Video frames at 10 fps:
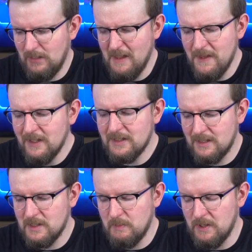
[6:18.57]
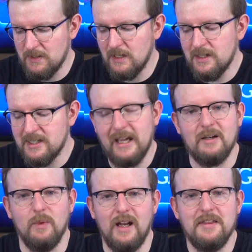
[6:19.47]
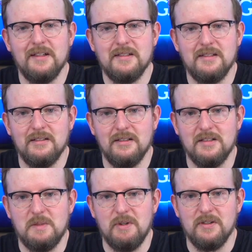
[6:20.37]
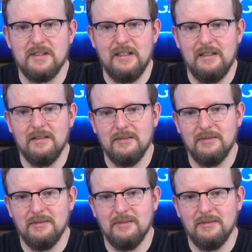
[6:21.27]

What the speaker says: I think it's conspiracy. The second one, I think it's conspiracy.